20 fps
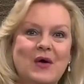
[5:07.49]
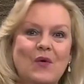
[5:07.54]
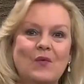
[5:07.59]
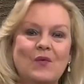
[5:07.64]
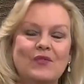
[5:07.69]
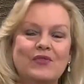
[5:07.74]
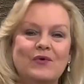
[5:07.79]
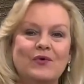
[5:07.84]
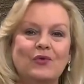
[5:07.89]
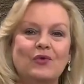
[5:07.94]

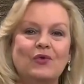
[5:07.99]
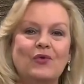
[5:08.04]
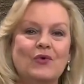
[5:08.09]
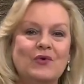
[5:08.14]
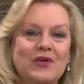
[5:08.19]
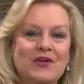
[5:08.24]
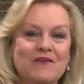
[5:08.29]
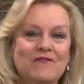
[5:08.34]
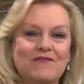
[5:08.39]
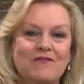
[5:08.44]
What they're
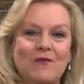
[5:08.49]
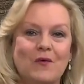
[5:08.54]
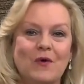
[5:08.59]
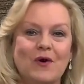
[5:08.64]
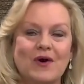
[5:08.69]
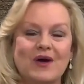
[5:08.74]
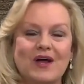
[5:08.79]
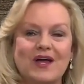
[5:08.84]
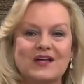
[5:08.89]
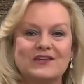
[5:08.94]
looking
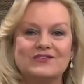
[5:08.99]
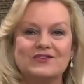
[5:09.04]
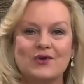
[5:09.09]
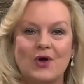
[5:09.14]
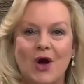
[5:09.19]
for as an